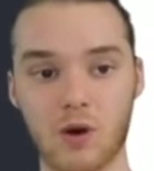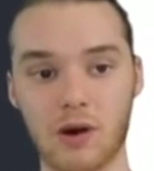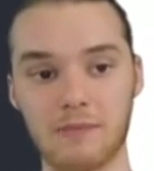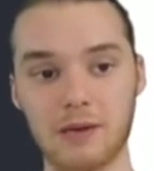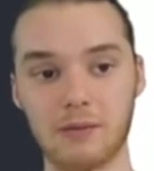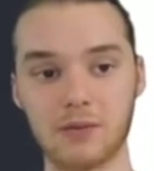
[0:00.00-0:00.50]
going to
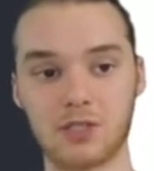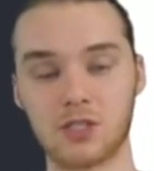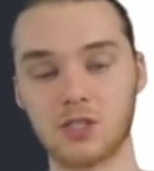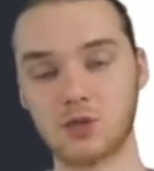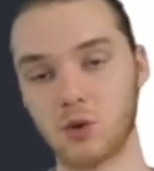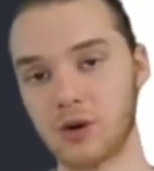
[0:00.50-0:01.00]
want to be able to
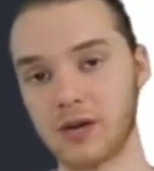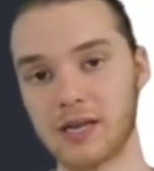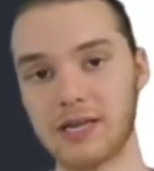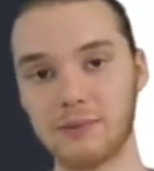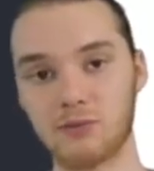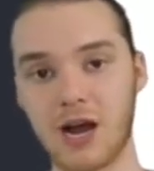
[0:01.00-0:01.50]
store and
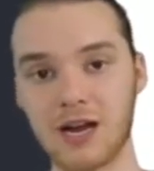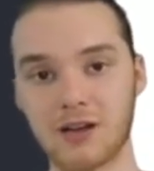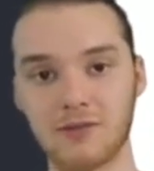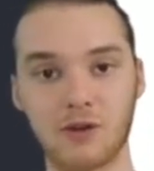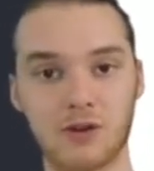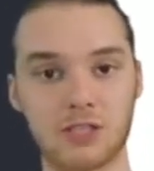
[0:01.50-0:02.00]
keep
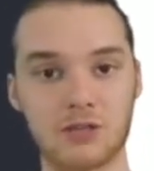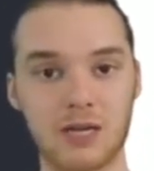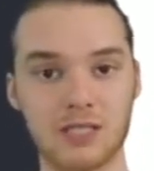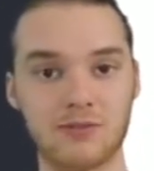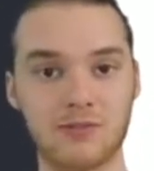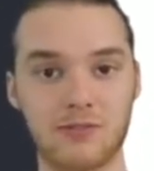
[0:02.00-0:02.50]
track of large
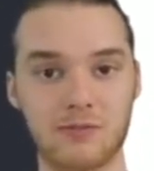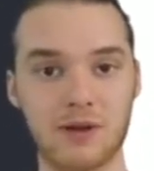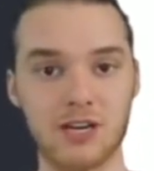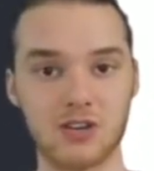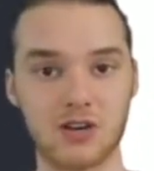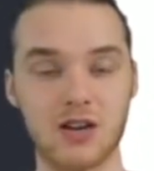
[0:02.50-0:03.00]
amounts of
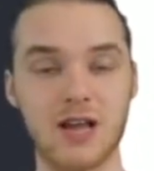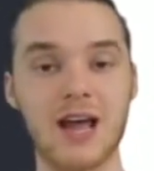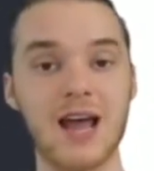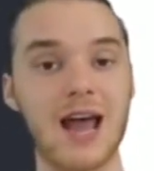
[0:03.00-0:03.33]
information,